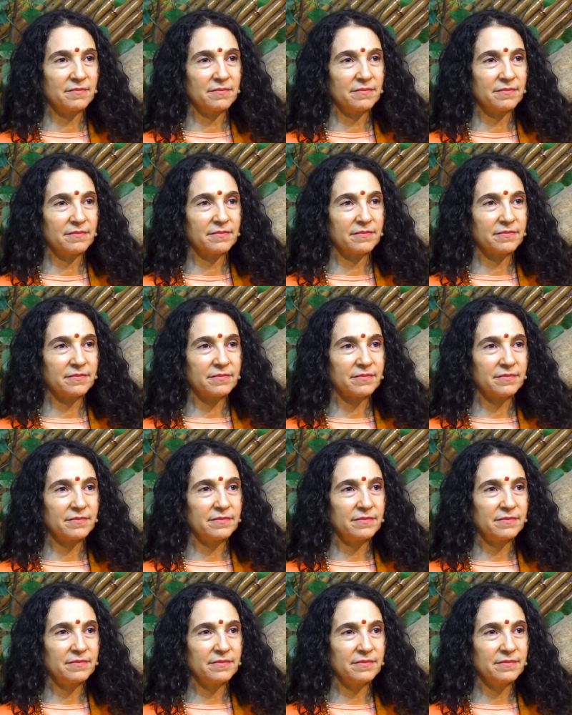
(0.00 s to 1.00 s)

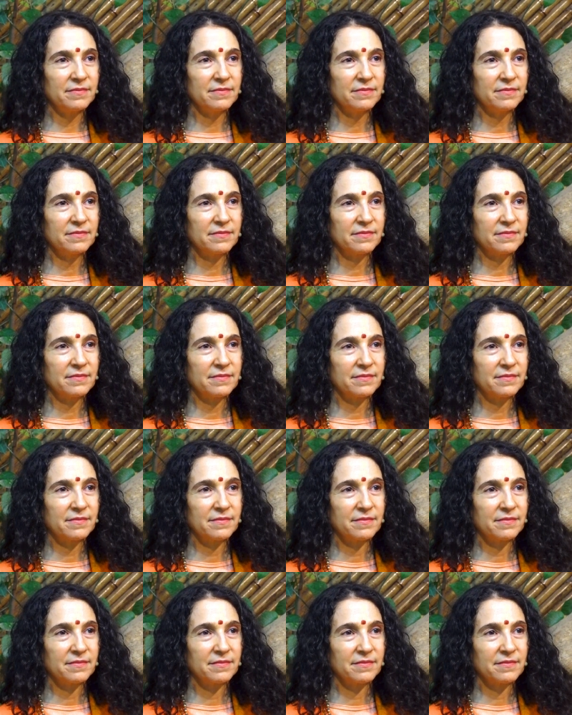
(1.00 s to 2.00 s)

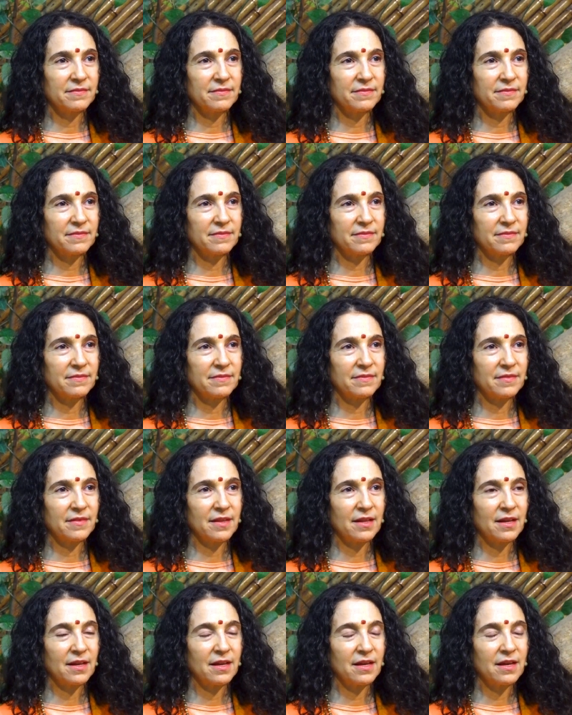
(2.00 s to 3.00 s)

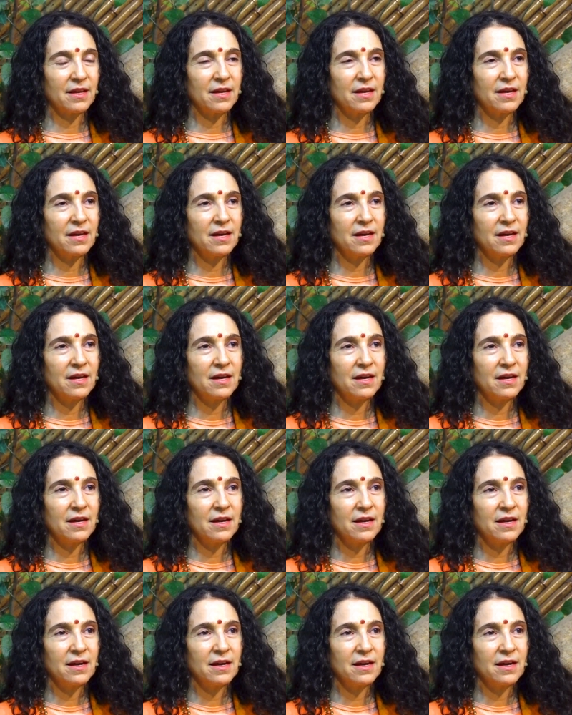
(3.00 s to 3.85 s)
No one is speaking in this clip.